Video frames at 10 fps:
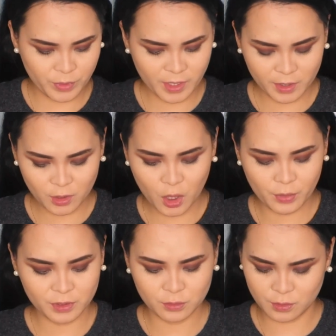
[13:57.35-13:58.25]
we are
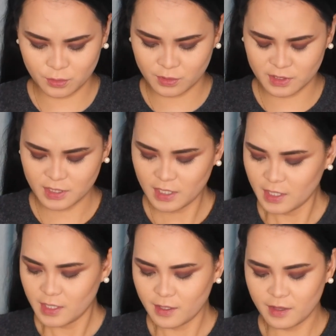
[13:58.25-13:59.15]
going to use
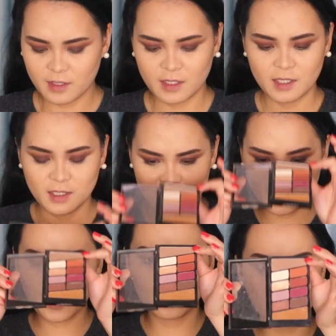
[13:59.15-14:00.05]
the
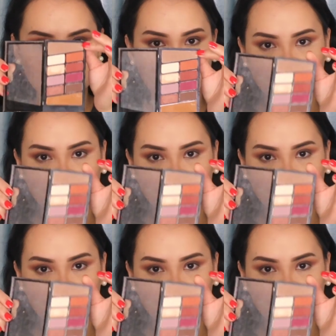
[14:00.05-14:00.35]
second